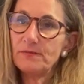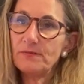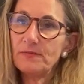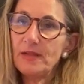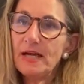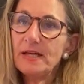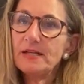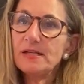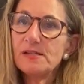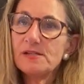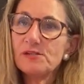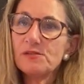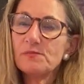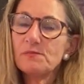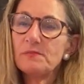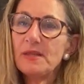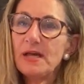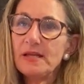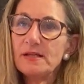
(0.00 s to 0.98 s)
That is,
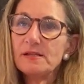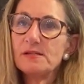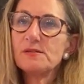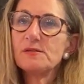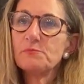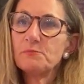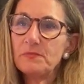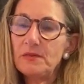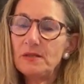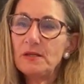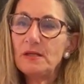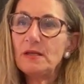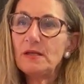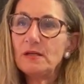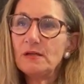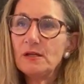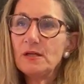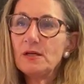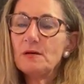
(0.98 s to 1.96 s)
that is
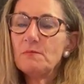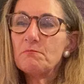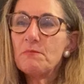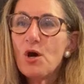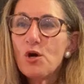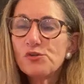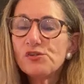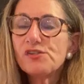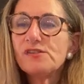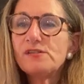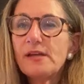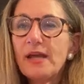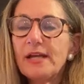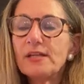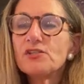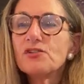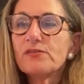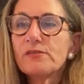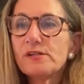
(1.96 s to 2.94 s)
the most
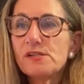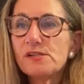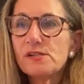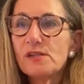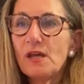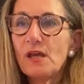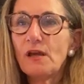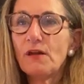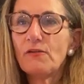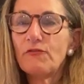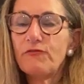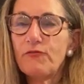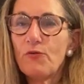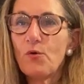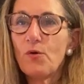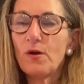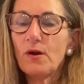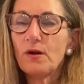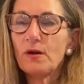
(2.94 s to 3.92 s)
dangerous thing
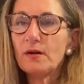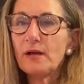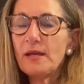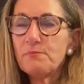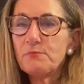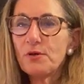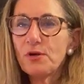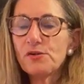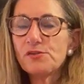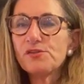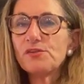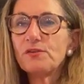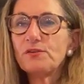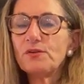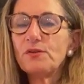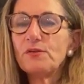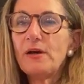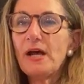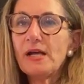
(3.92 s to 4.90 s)
for a person
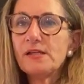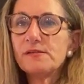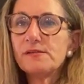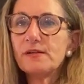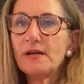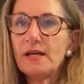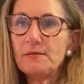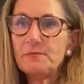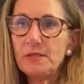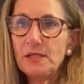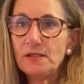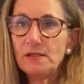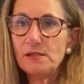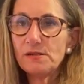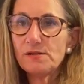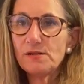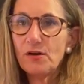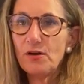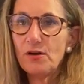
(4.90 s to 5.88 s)
who has
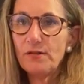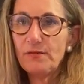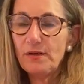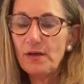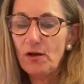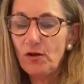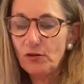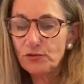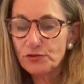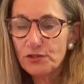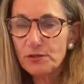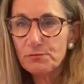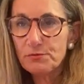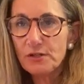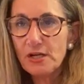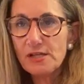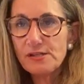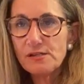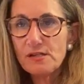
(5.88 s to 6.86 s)
diabetes are the ultra
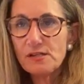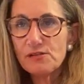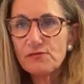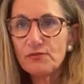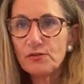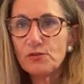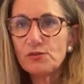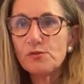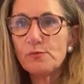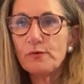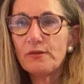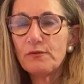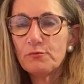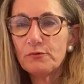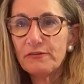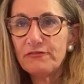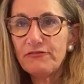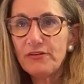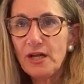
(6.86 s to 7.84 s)
processed foods with
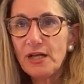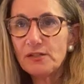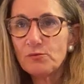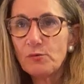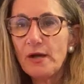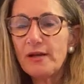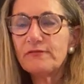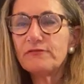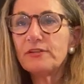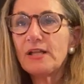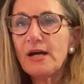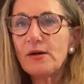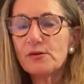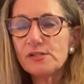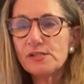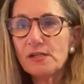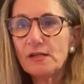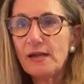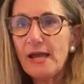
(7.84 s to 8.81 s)
refined white
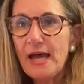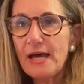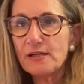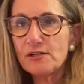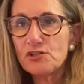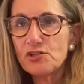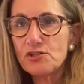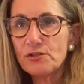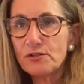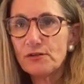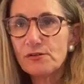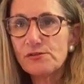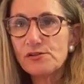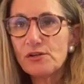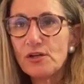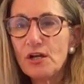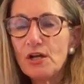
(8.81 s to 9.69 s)
flours and added sugars.